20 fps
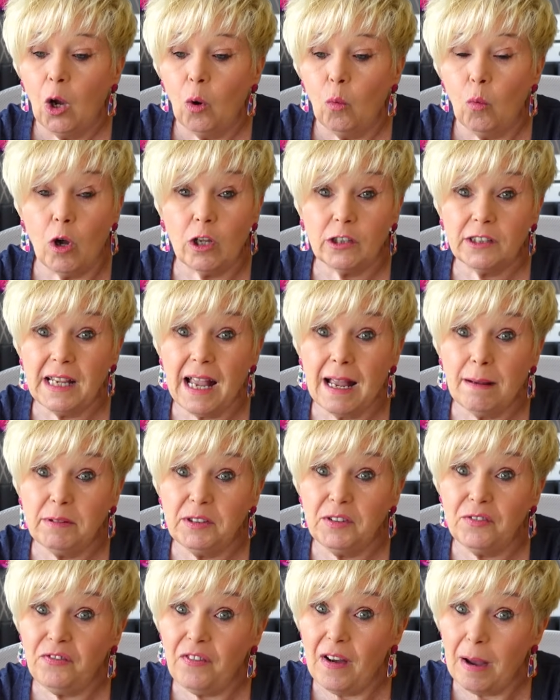What
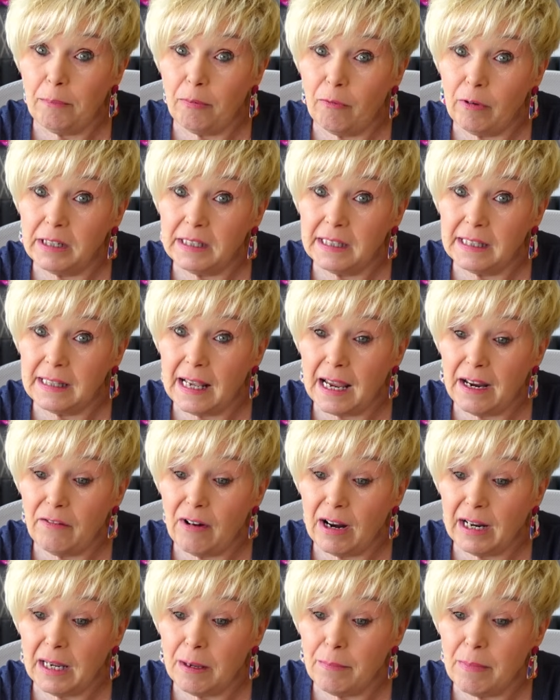types of fabric do they
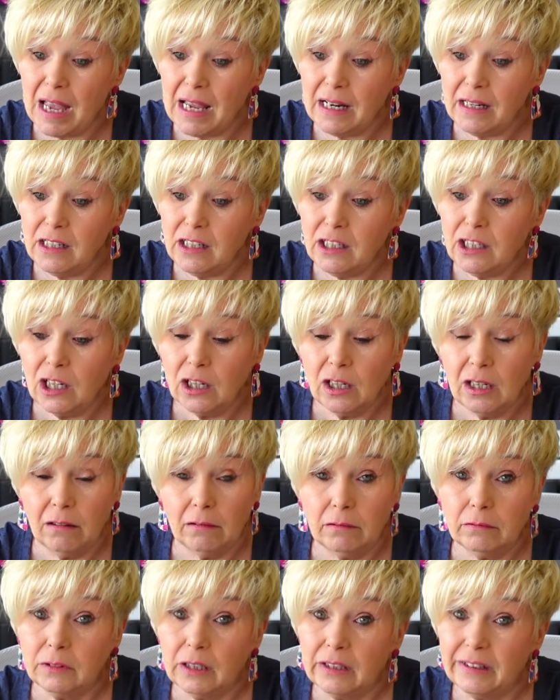recommend?
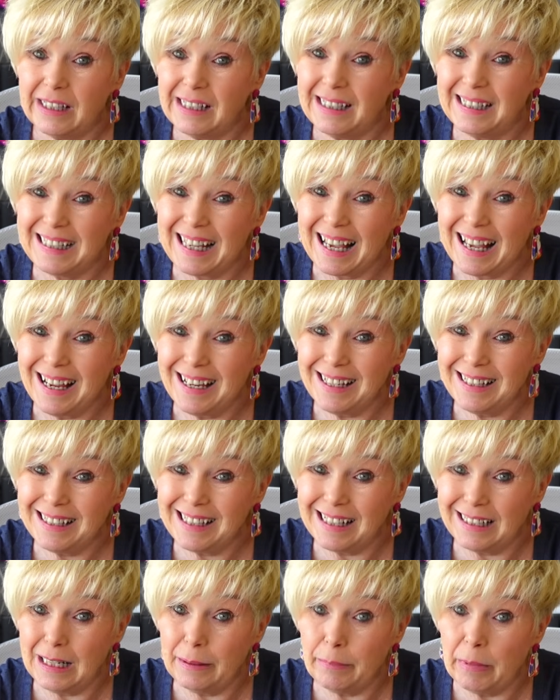The sky's
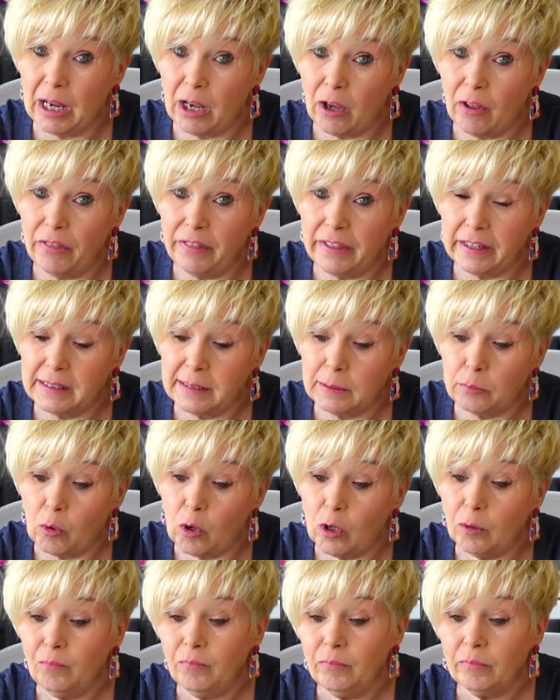the limit on this
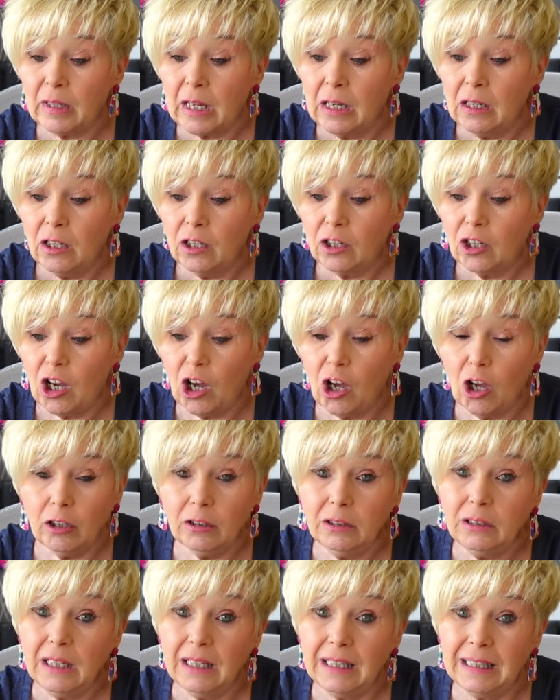one.
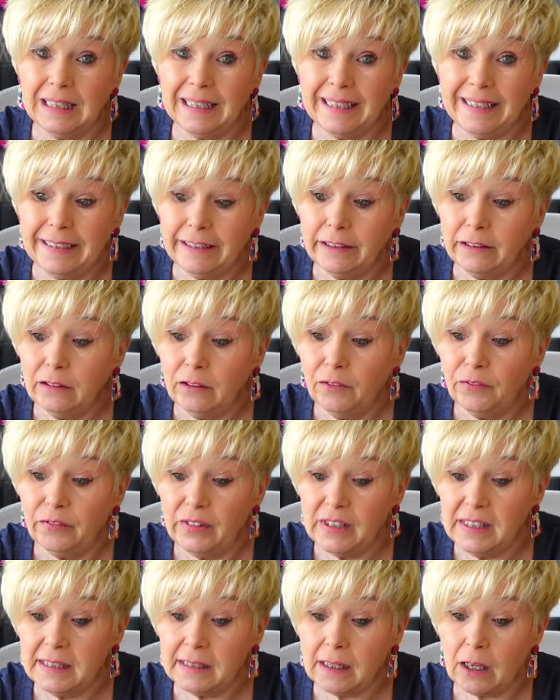Cotton, linen,
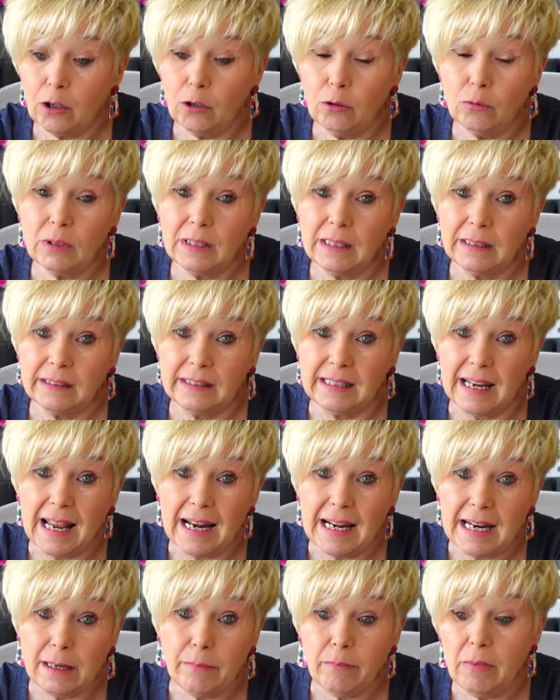viscose,
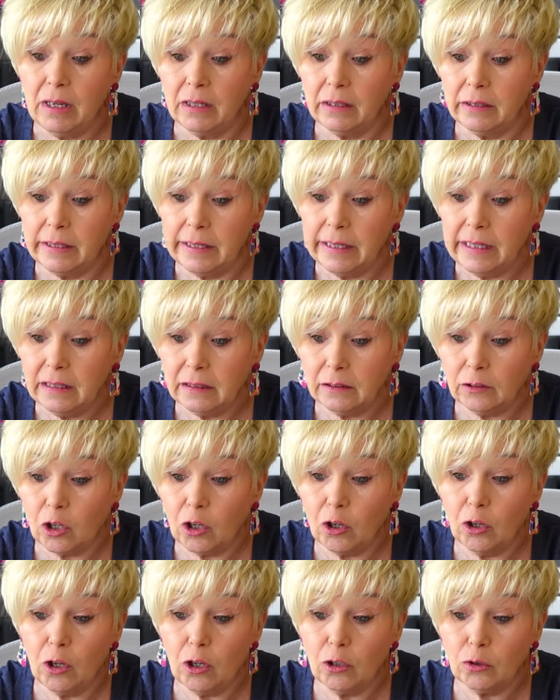denim, needle
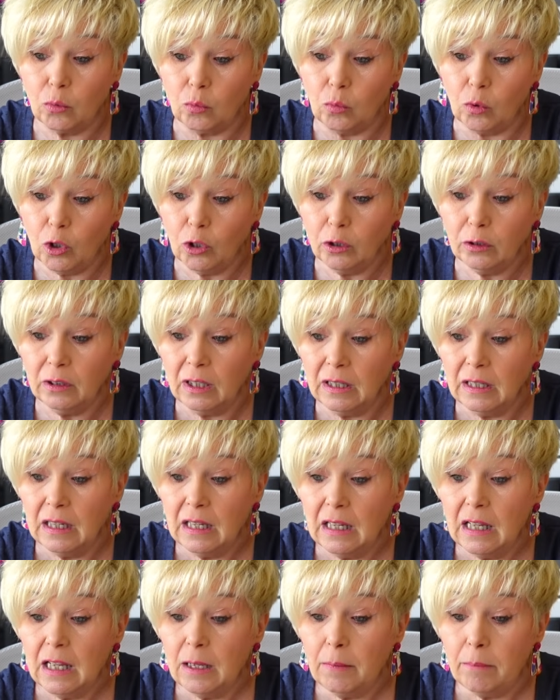cord, wool,
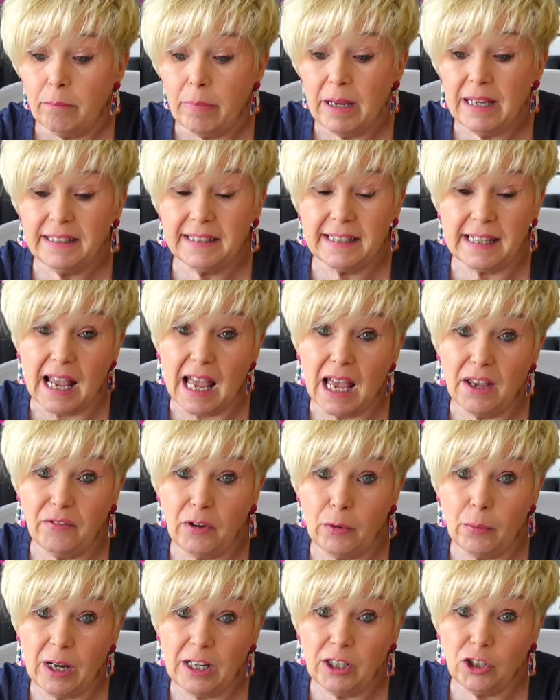mid to
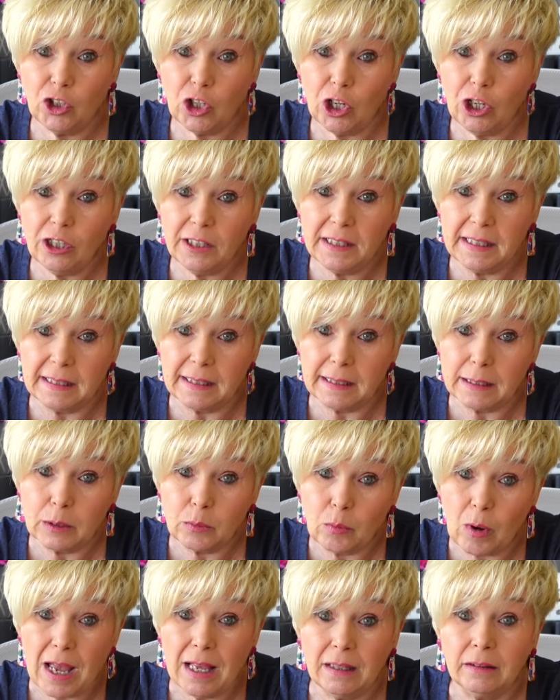heavyweight jerseys
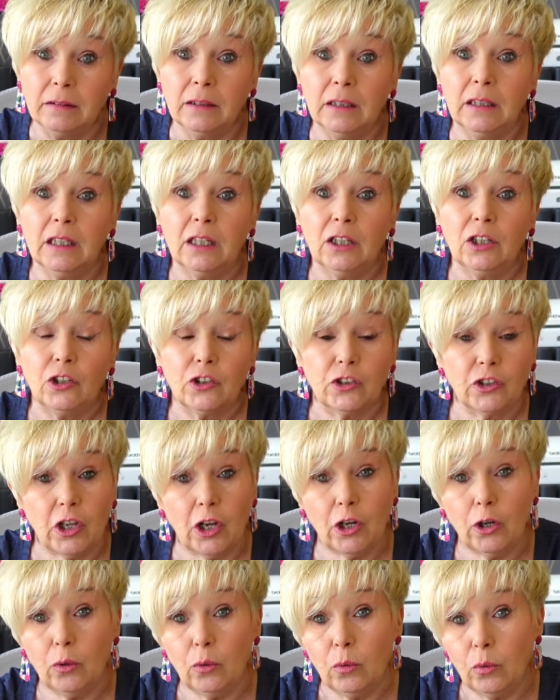as well.
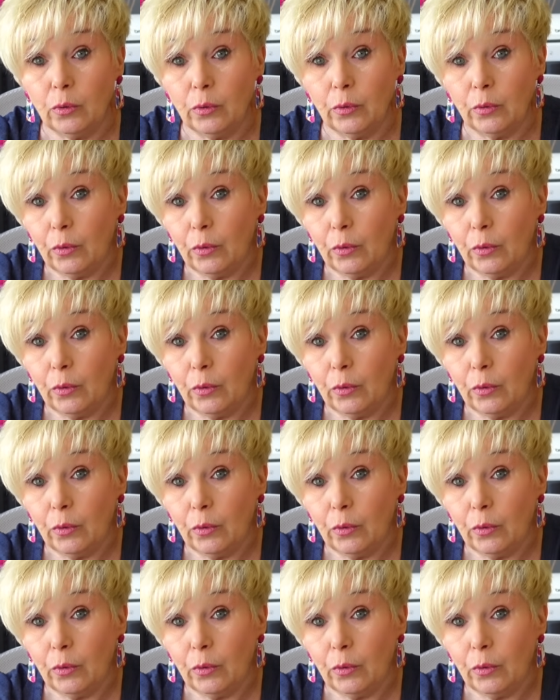So